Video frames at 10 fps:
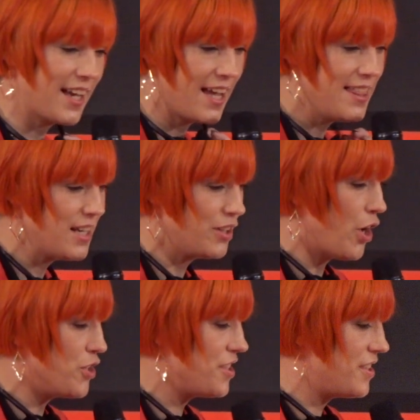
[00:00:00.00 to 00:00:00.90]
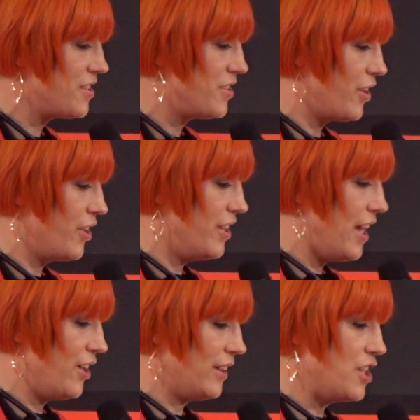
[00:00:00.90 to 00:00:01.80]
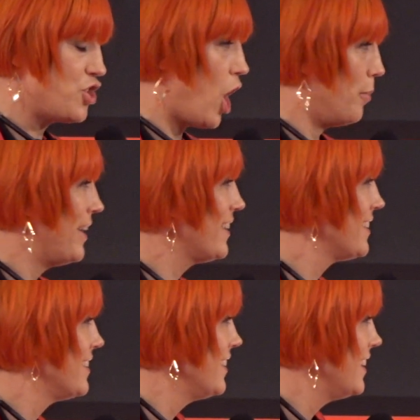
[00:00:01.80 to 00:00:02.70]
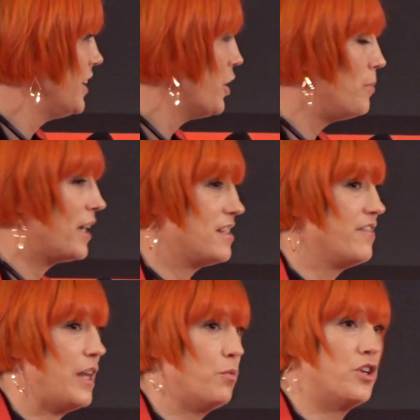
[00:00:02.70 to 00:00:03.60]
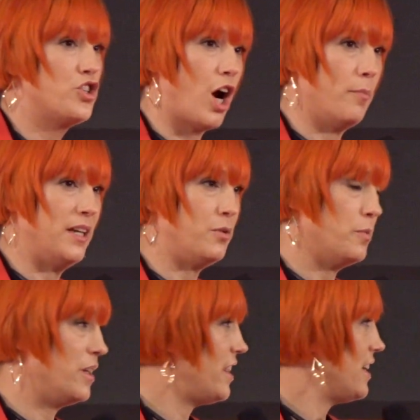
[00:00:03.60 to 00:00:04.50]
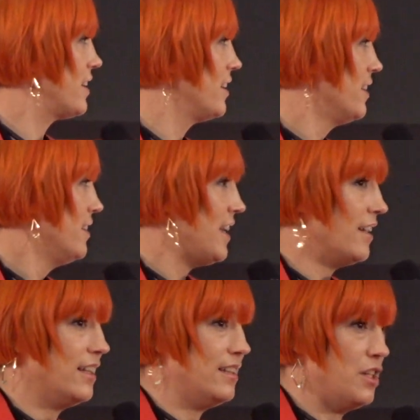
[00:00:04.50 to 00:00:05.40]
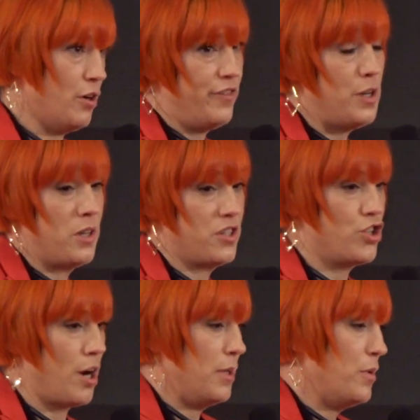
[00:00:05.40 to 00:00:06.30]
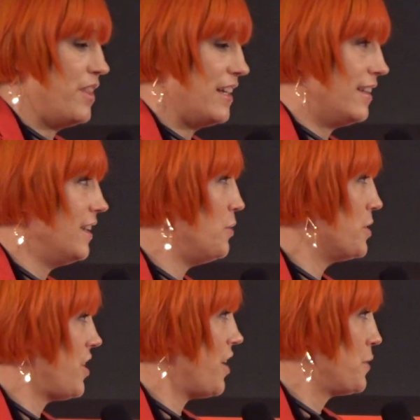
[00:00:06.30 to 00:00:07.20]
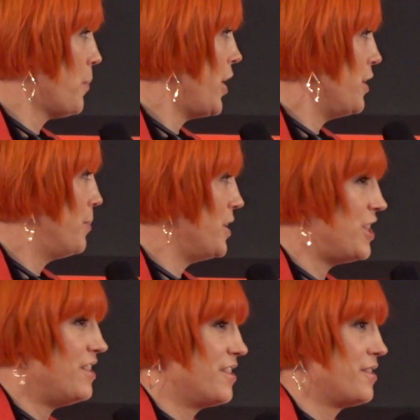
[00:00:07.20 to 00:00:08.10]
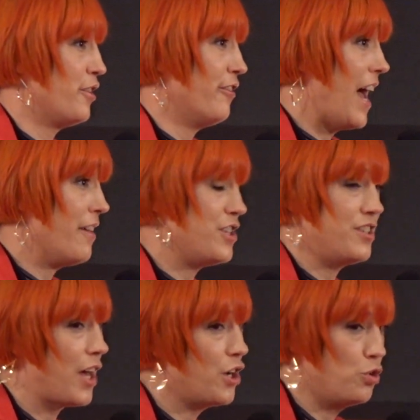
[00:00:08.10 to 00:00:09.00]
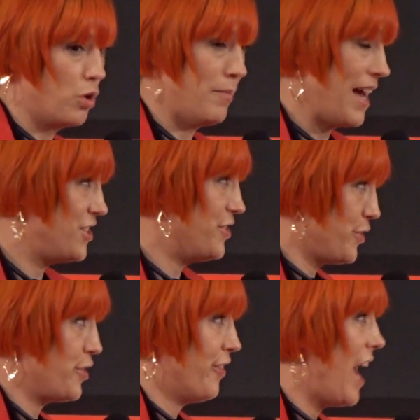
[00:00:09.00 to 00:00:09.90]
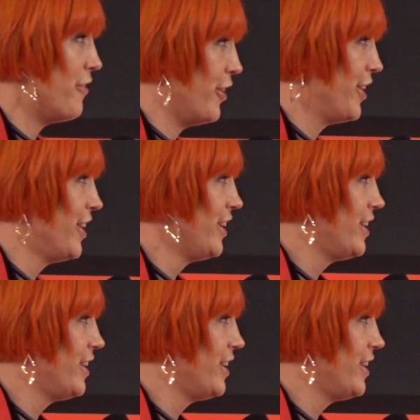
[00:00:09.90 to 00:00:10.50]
I think narcissists are inherently charming, you know, because if they weren't charming, you would think that, you know, if he wasn't charming, you'd think Lily was not smart. But she's a survivor. She's not a doormat. She's a survivor.